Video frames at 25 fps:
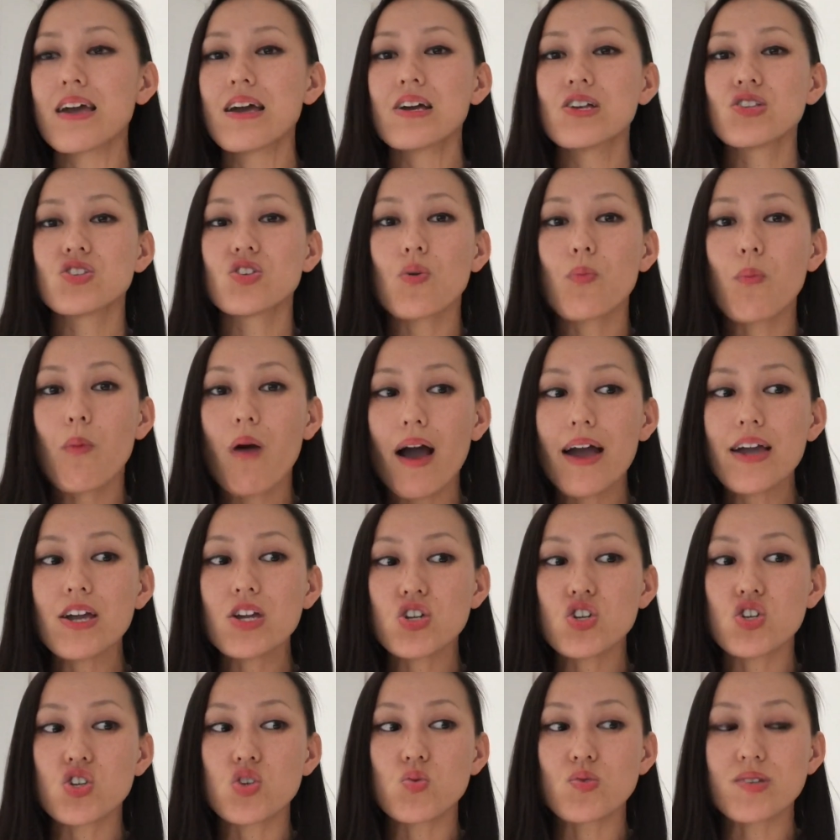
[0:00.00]
So my
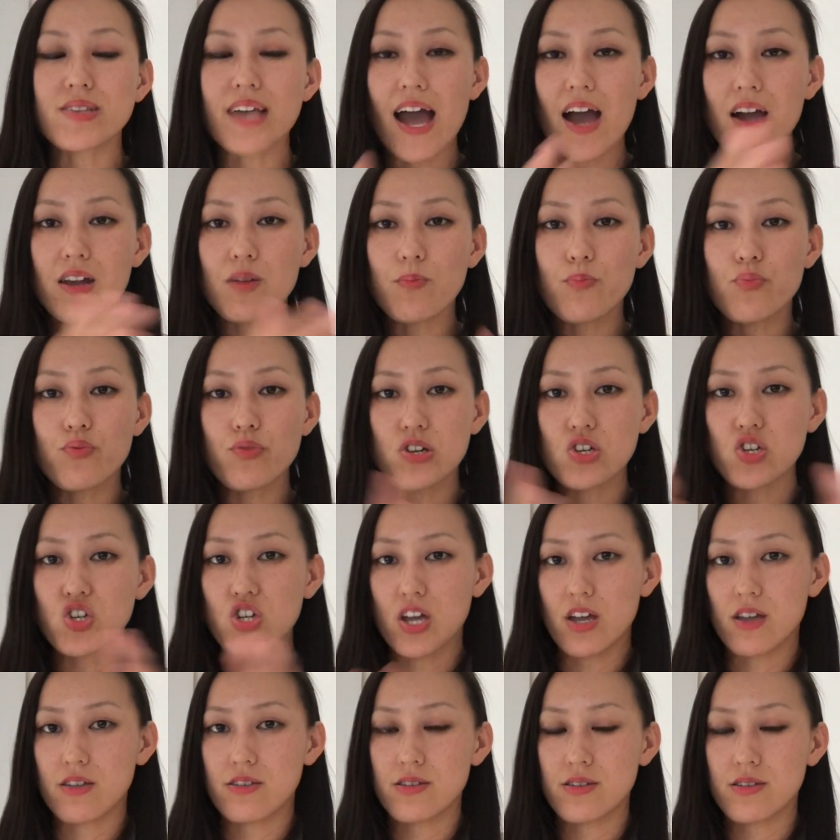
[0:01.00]
issue was how to bridge
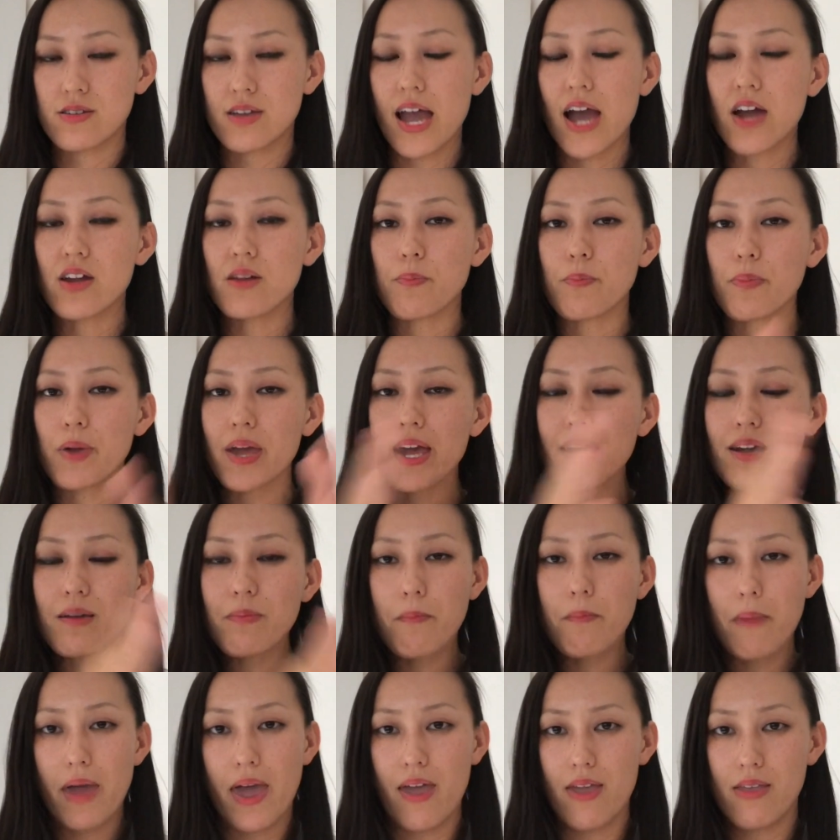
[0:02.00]
it, how to pick
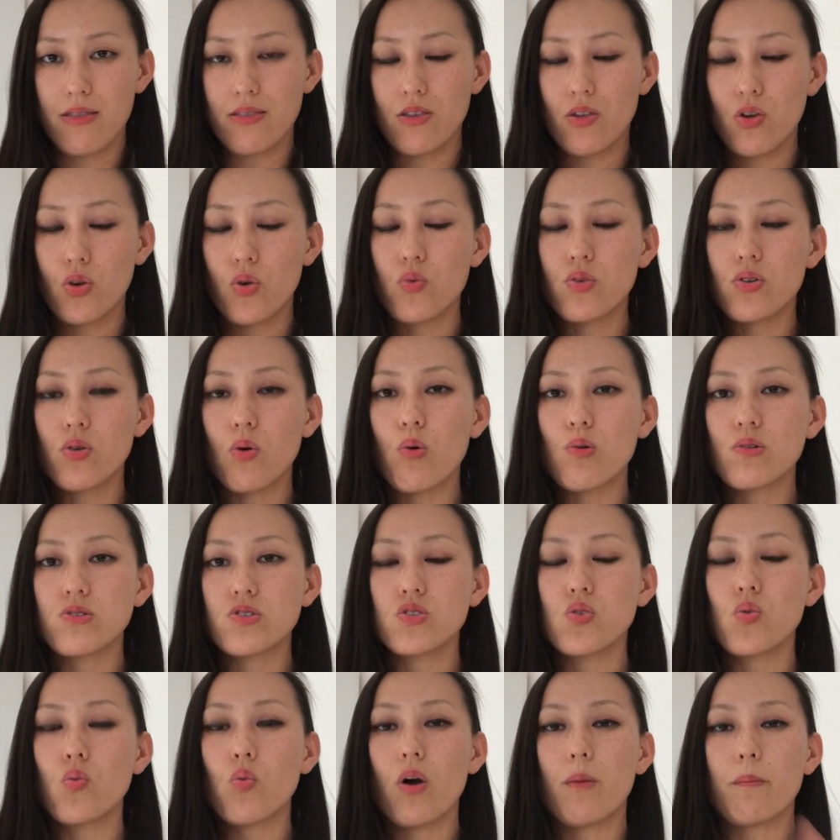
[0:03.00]
men who would
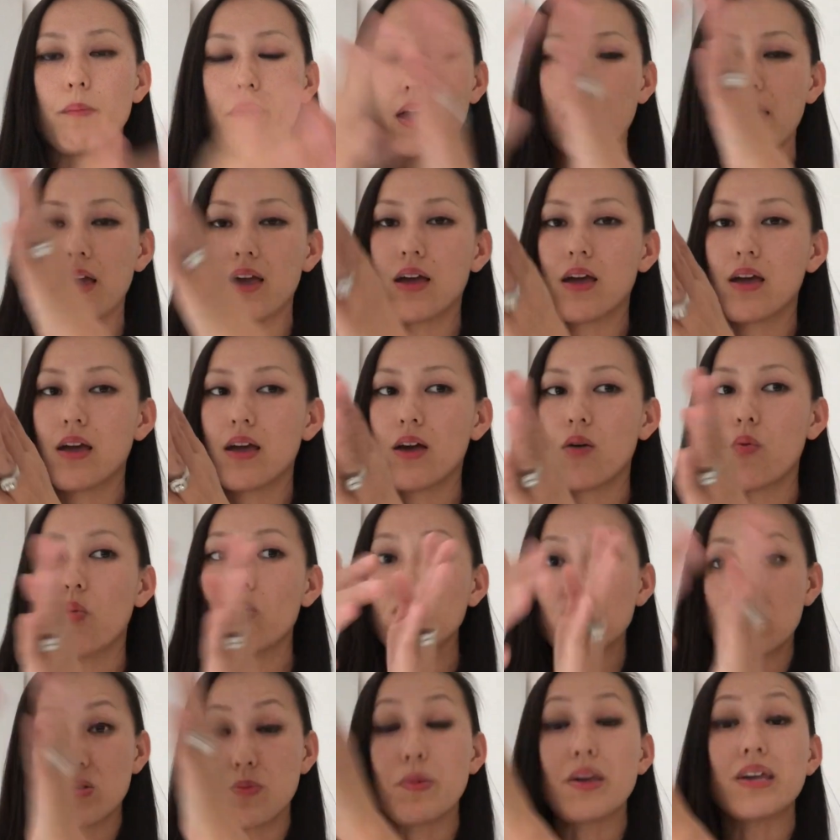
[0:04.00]
also
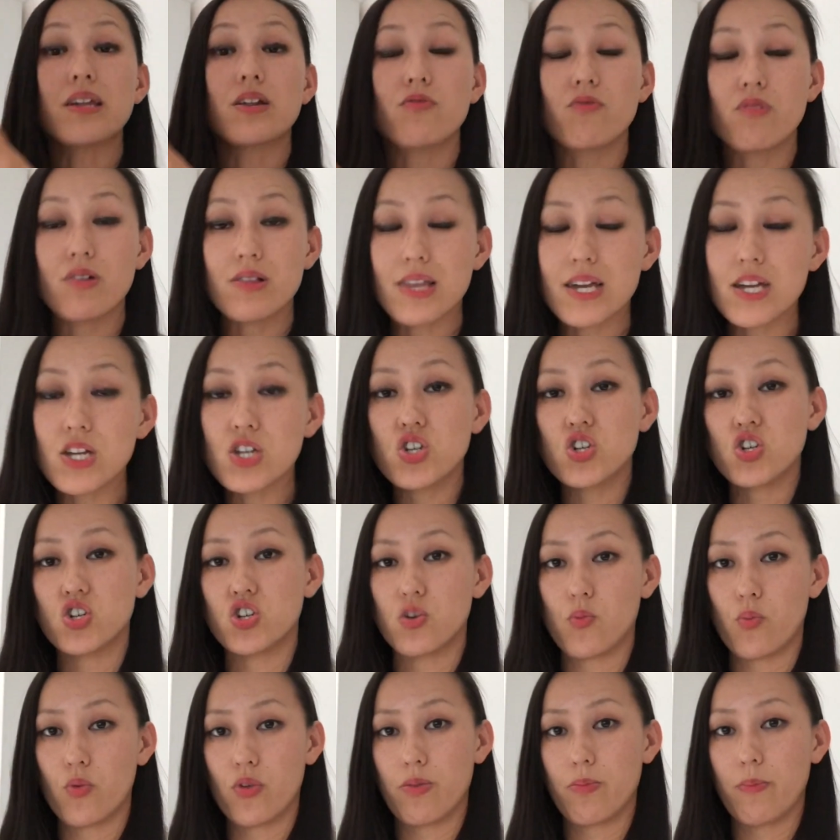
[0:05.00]
want to be in a
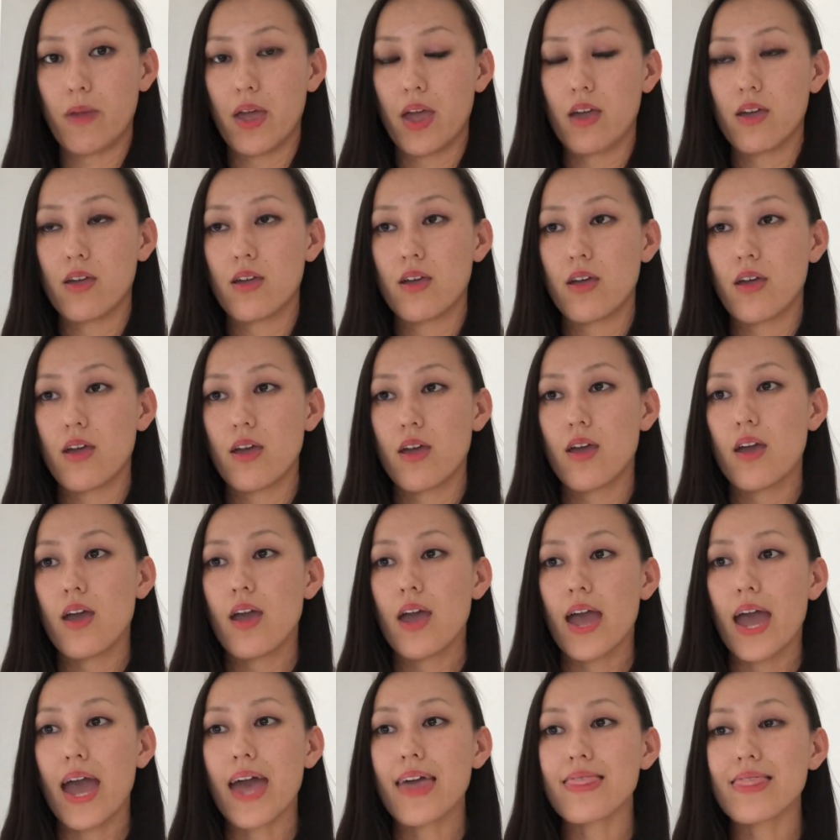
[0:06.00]
relationship with me.
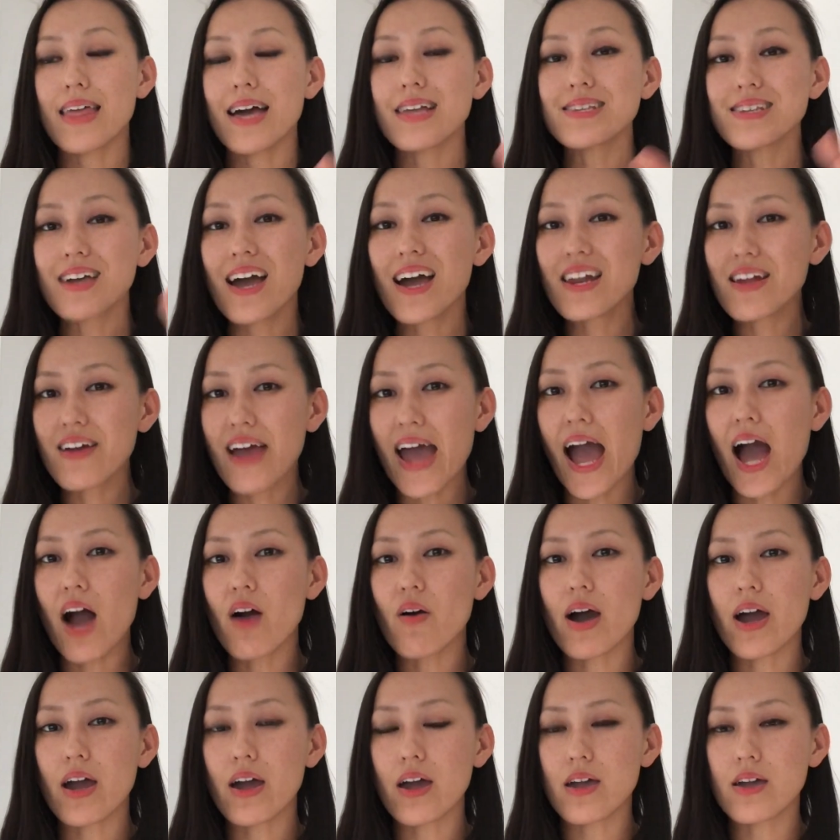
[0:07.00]
And that's kind of how
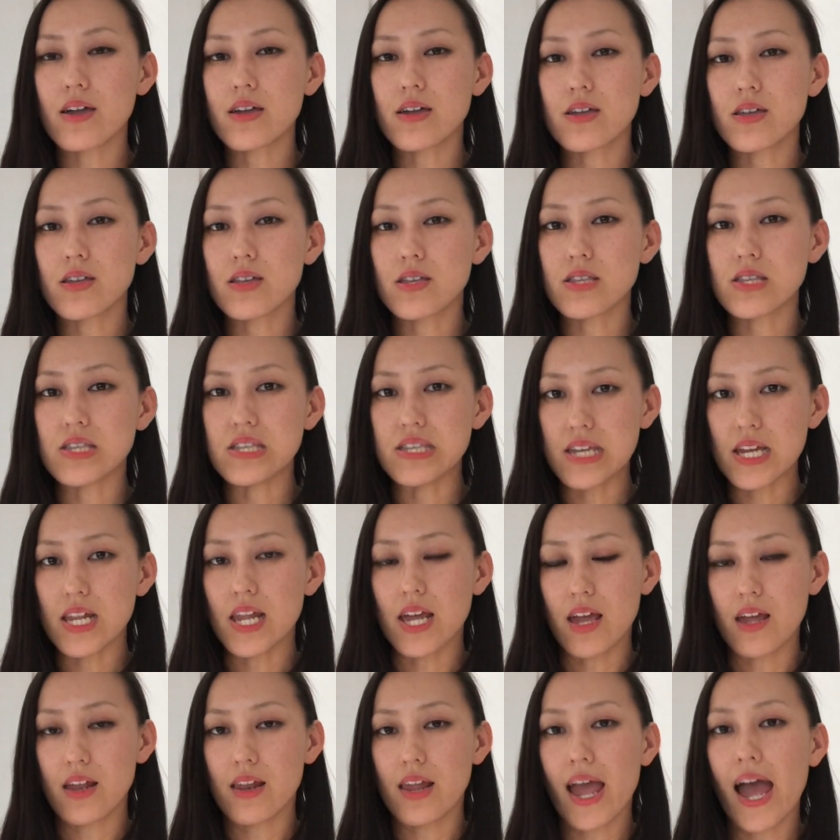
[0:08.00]
I did
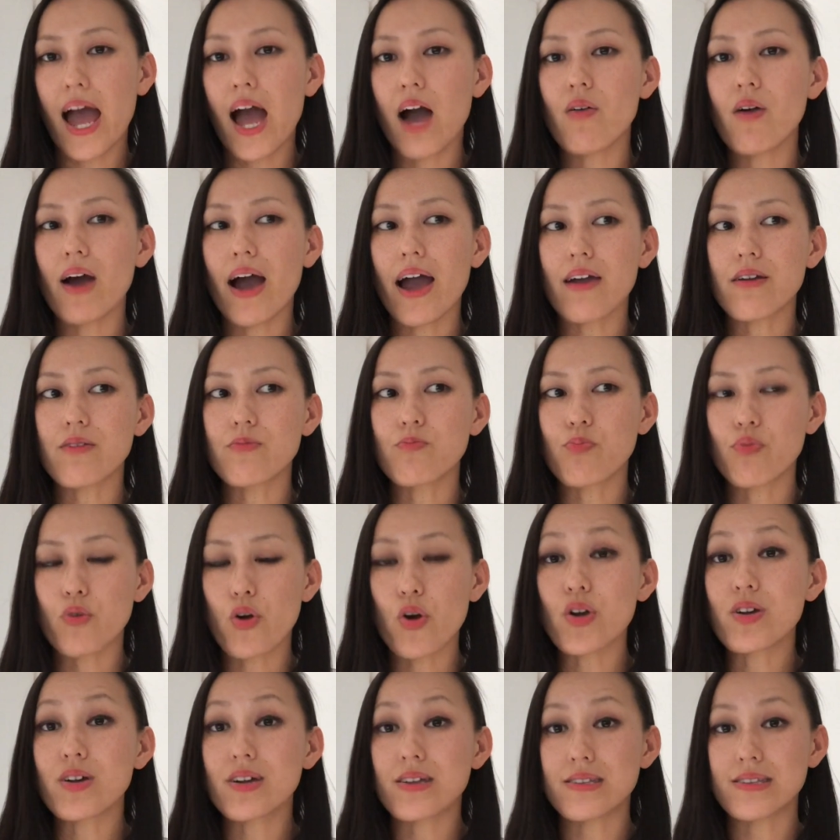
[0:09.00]
it, how I
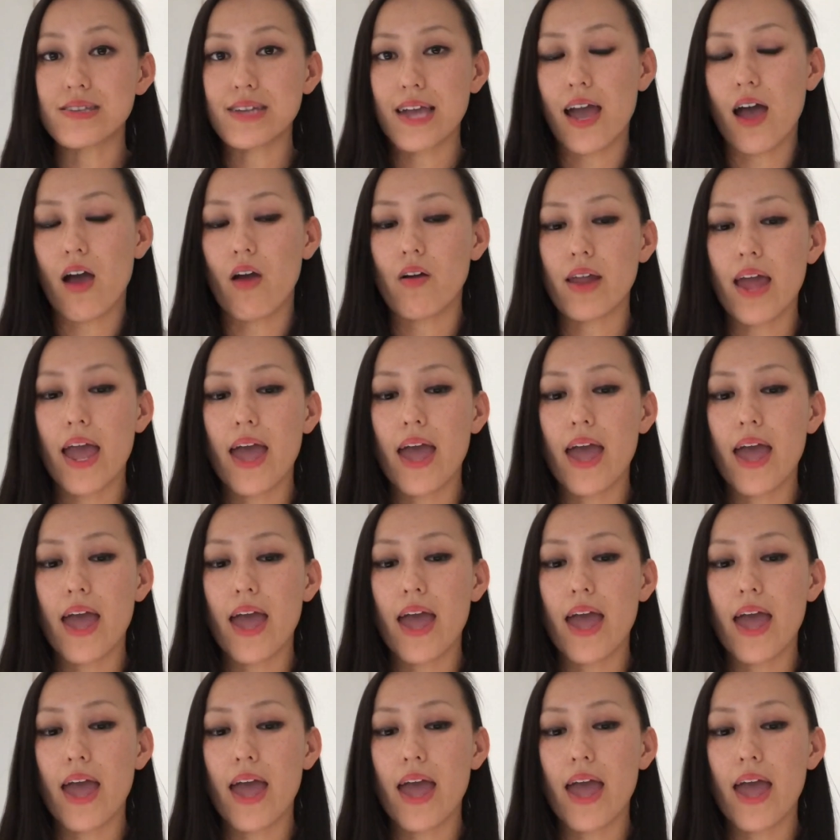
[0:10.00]
broke it down.